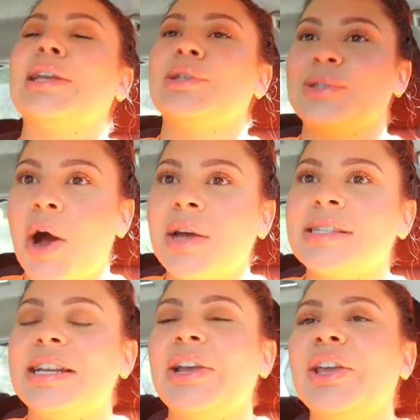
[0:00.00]

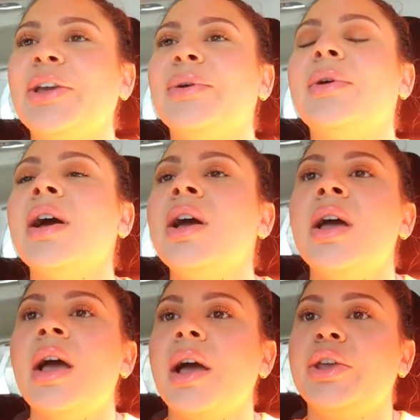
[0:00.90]
exhausting you.
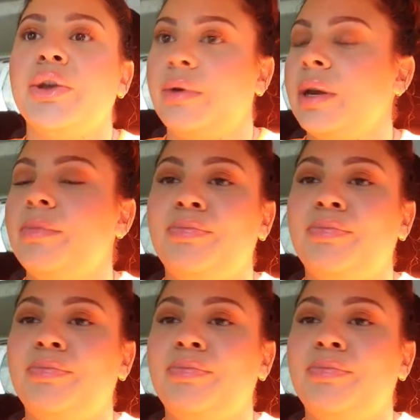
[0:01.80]
You could